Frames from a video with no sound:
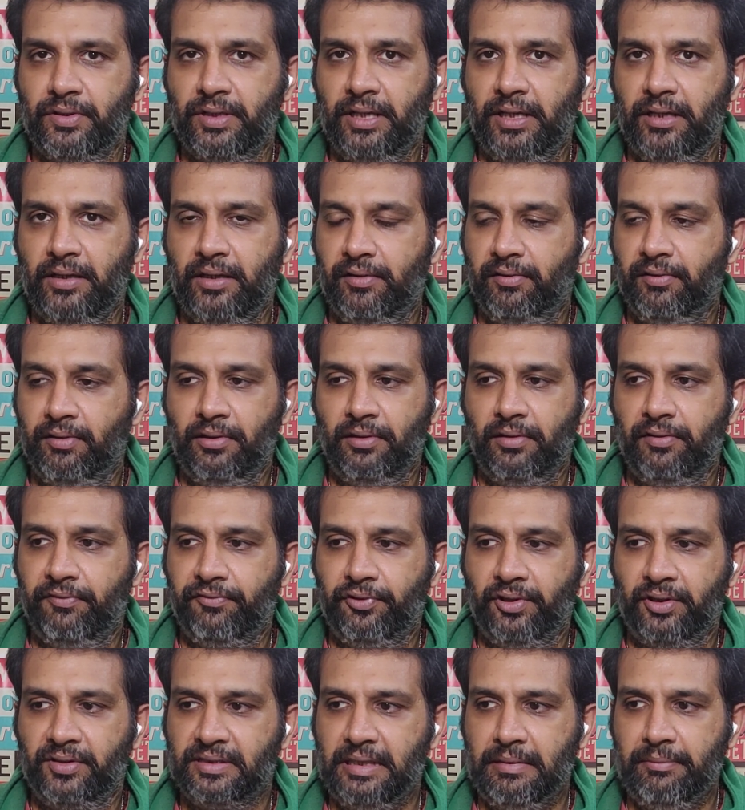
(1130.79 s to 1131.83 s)
Like,
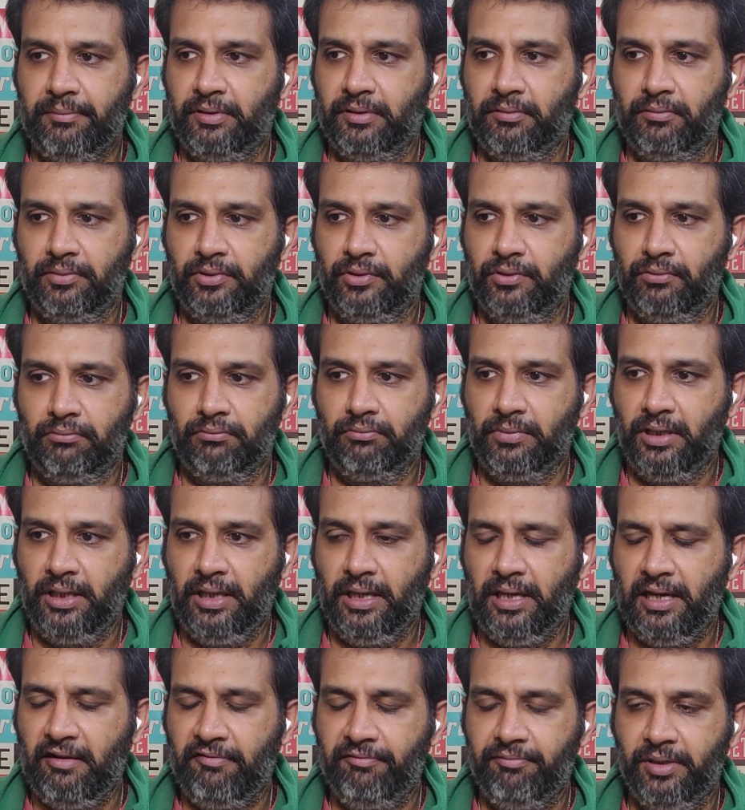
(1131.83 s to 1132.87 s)
for example, you may
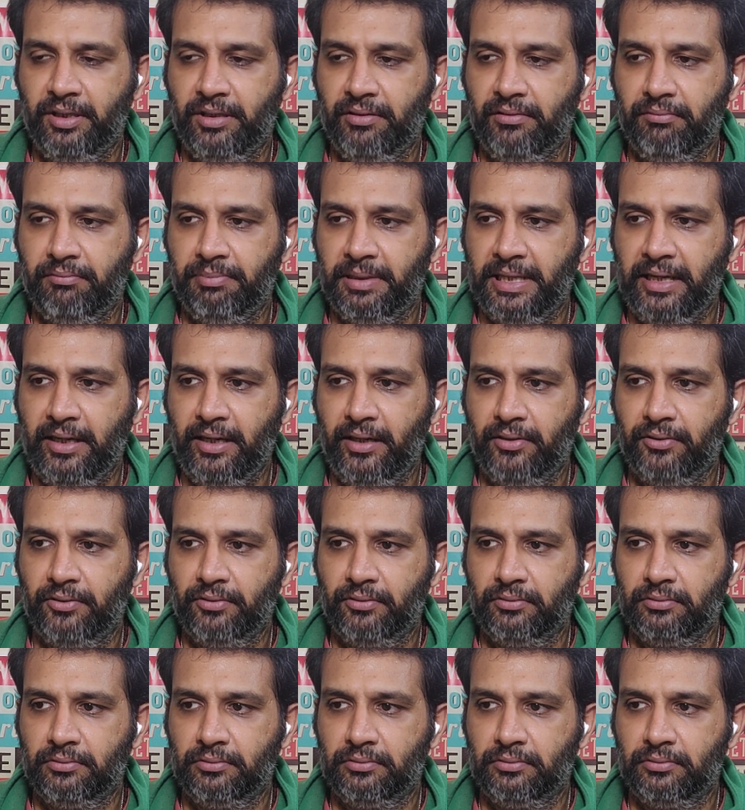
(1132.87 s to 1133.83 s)
have been planning to